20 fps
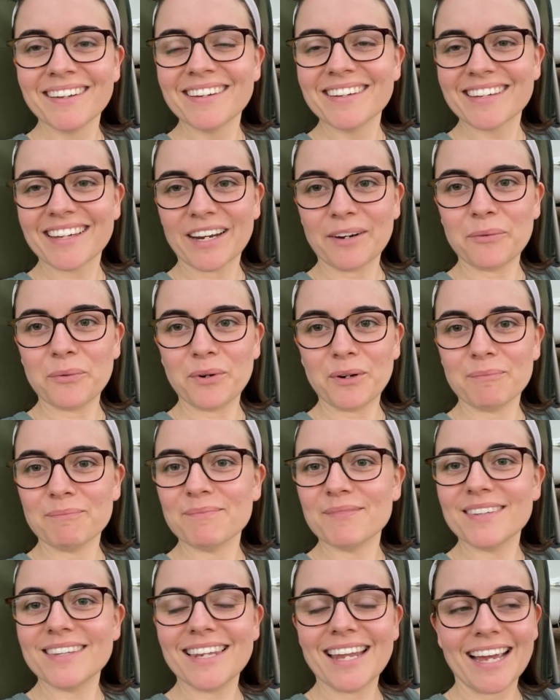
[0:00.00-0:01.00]
kind of
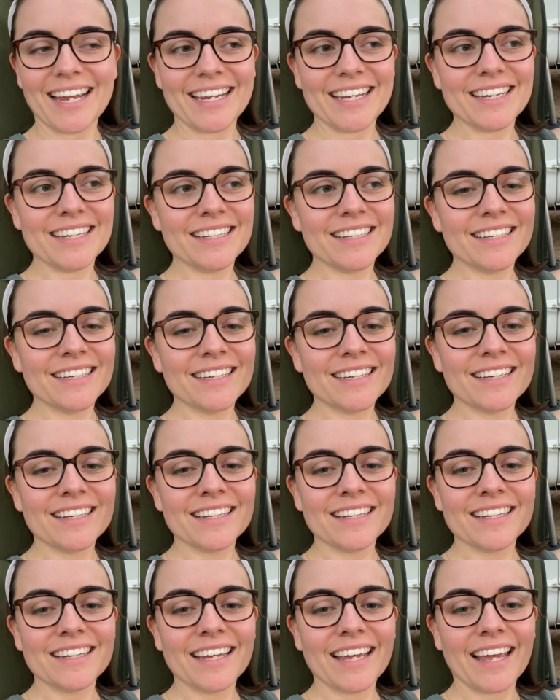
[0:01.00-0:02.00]
warm night,
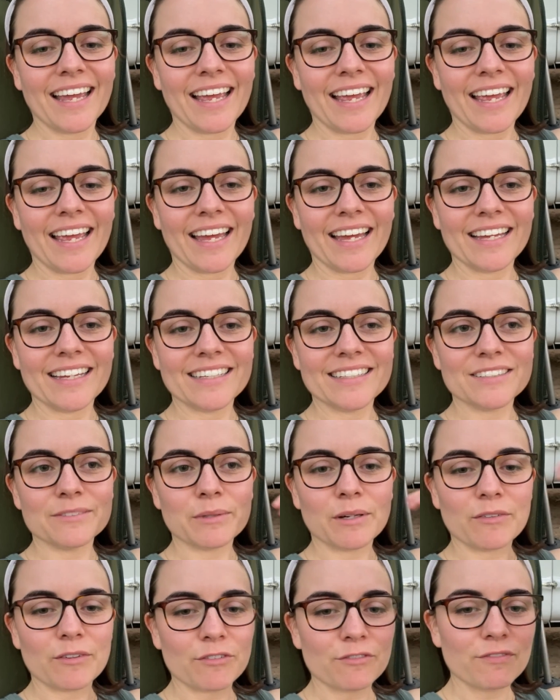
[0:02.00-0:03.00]
and we
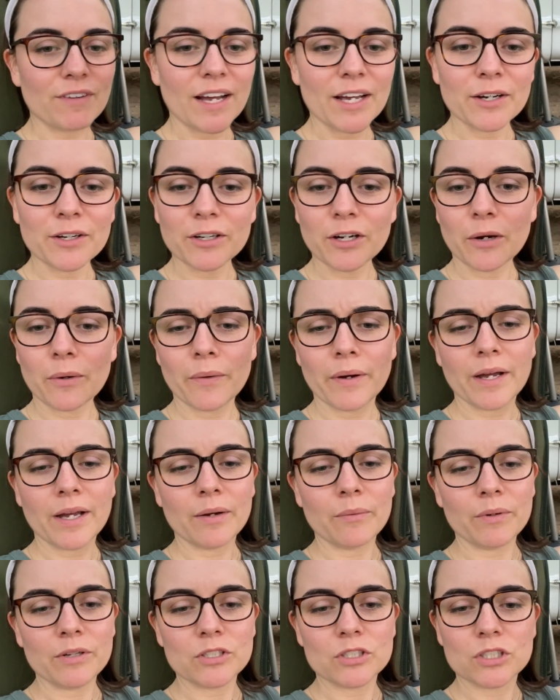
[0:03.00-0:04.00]
have a fire going,
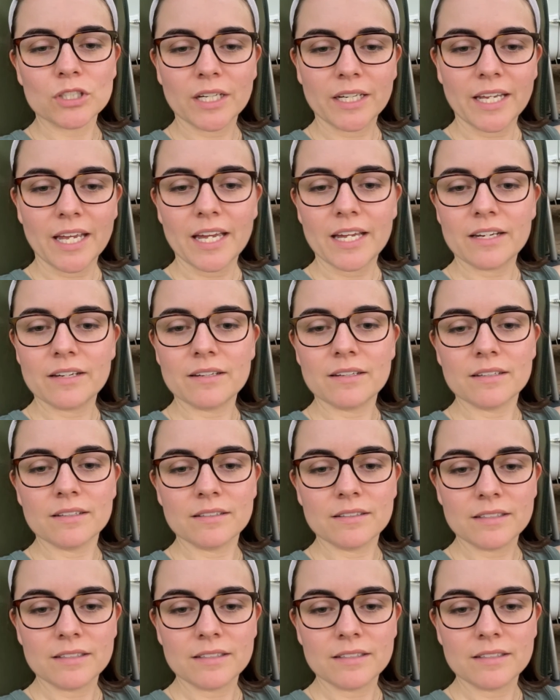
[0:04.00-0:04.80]
which again,